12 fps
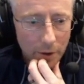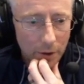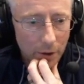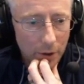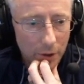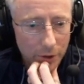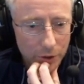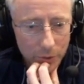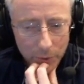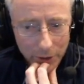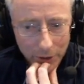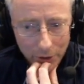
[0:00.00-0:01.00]
So
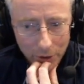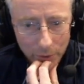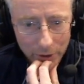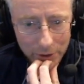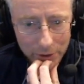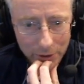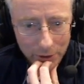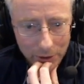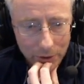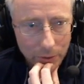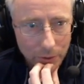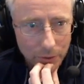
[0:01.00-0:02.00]
we're going to go into
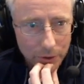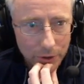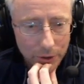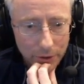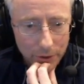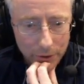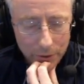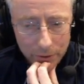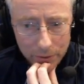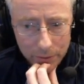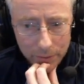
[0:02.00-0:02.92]
Logos here, though.